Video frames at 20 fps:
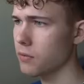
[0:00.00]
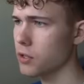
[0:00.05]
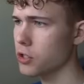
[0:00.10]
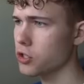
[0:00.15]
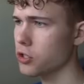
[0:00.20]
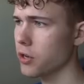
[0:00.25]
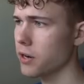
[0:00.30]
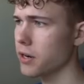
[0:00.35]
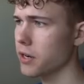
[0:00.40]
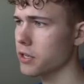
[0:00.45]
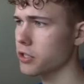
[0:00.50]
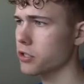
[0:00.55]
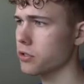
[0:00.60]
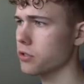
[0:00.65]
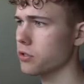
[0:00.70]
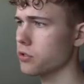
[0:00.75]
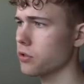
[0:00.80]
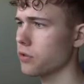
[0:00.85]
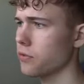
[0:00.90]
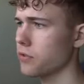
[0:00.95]
which direction
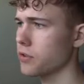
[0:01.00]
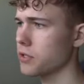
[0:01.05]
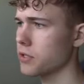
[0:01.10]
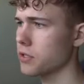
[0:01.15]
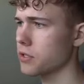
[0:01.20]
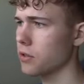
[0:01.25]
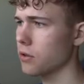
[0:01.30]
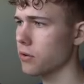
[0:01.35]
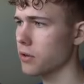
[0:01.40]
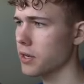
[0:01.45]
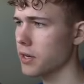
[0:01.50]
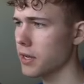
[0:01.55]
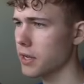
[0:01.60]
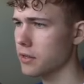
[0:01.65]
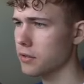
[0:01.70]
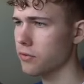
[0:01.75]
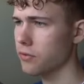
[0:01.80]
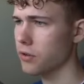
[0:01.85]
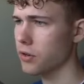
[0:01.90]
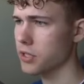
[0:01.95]
the surface is looking
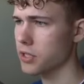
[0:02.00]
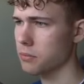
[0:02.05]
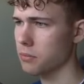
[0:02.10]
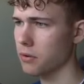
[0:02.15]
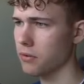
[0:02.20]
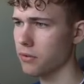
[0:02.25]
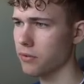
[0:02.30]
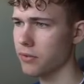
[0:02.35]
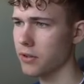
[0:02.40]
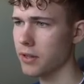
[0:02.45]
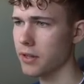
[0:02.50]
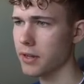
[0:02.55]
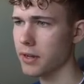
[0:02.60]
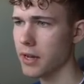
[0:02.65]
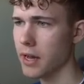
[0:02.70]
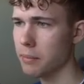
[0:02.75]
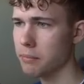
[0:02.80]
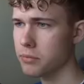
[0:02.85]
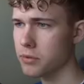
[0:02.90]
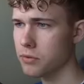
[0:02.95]
at. For example, if I fill the
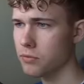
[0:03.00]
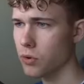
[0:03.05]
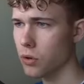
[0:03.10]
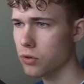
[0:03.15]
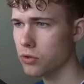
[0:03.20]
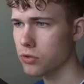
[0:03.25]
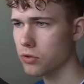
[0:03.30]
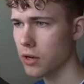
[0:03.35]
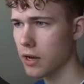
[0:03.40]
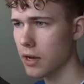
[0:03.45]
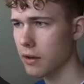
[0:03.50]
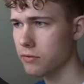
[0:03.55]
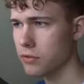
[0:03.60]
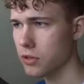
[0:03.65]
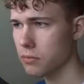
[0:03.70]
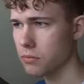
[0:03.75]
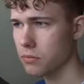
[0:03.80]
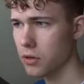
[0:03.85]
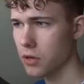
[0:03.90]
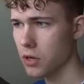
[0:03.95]
caps, we also have
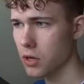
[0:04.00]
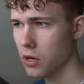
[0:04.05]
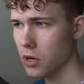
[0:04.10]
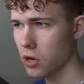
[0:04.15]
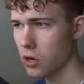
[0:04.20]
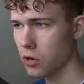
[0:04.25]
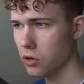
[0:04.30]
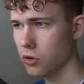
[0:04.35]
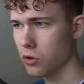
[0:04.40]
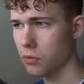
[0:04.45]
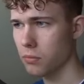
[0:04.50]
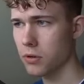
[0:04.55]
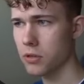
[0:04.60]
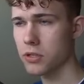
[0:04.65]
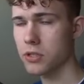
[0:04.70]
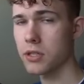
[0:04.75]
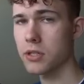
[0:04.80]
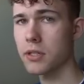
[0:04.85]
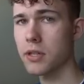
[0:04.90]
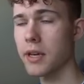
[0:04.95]
some
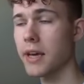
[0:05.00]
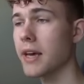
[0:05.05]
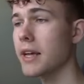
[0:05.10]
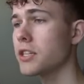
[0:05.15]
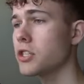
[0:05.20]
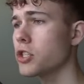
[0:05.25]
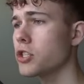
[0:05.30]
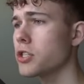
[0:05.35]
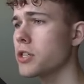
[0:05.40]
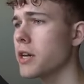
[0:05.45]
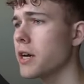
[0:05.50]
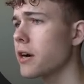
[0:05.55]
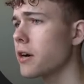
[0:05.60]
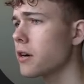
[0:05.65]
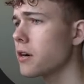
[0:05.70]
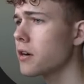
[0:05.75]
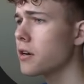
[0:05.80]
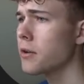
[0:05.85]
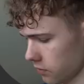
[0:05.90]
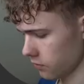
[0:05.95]
normals in the edges
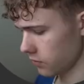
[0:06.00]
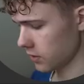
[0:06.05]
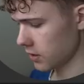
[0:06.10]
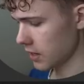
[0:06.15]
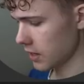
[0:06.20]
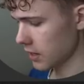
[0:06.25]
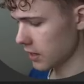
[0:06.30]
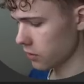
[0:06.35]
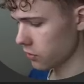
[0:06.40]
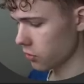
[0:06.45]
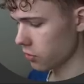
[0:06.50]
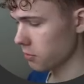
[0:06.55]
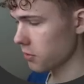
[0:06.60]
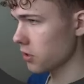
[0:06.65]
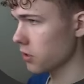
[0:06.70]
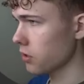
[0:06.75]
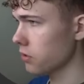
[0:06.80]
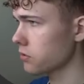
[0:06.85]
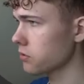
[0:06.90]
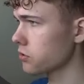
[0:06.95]
here. We take a normal
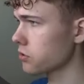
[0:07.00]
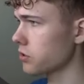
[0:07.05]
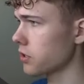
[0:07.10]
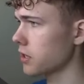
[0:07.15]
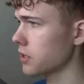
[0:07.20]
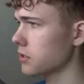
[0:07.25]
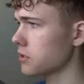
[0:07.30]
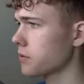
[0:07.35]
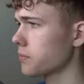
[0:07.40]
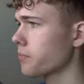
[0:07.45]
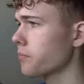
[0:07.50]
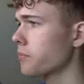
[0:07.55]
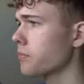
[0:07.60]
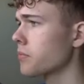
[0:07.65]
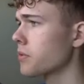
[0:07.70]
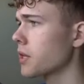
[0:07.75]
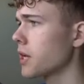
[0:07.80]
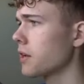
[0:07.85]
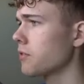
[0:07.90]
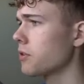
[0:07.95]
node, right,
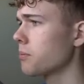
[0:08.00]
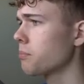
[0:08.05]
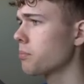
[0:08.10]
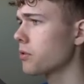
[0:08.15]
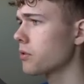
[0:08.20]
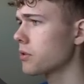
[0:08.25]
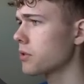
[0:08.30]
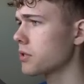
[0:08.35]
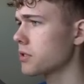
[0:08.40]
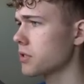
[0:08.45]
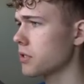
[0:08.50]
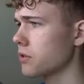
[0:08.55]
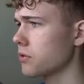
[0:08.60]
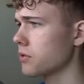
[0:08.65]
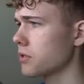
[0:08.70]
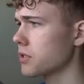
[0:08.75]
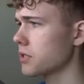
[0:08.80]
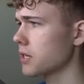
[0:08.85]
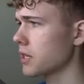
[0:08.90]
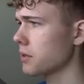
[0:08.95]
and we put this into
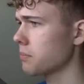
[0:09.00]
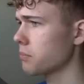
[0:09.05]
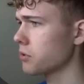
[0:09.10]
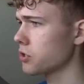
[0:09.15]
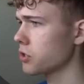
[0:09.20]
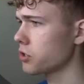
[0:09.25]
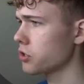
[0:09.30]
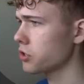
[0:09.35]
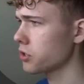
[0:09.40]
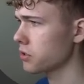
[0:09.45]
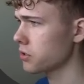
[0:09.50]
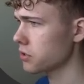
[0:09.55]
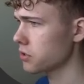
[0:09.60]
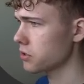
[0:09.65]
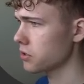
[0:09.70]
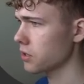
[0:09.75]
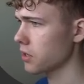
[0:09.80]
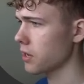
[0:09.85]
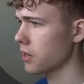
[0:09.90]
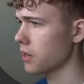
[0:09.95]
the set
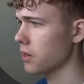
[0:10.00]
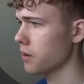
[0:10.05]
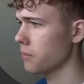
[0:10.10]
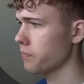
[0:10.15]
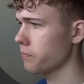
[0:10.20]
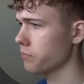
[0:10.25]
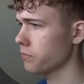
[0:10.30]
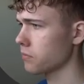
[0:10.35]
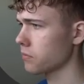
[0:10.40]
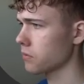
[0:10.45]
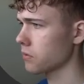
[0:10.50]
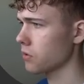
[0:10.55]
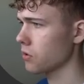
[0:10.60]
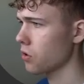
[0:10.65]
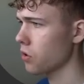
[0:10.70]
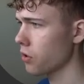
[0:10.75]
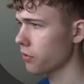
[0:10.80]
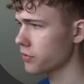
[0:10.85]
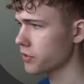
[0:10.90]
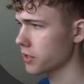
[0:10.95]
positions
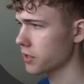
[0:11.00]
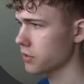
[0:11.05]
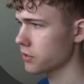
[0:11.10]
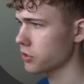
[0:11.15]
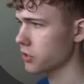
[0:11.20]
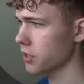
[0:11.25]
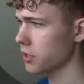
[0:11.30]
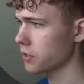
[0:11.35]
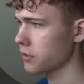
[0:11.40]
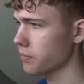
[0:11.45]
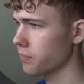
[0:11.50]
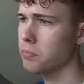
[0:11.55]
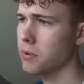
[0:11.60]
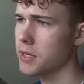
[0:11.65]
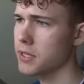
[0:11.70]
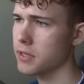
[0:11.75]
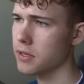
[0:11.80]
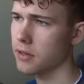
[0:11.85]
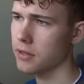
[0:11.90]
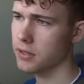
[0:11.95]
offset, right?
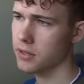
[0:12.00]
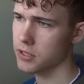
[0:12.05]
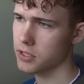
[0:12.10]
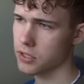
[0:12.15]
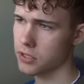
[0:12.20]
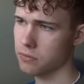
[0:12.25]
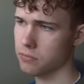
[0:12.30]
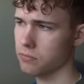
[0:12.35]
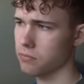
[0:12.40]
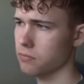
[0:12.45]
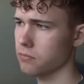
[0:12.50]
Basically this